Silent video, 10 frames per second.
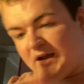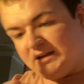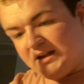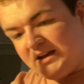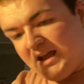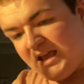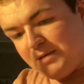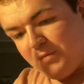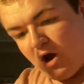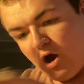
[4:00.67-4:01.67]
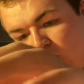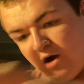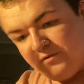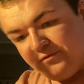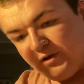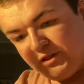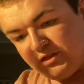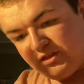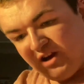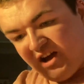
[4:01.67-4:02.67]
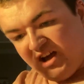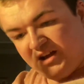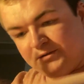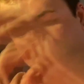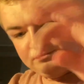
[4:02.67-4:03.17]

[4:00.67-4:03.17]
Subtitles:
and the name of the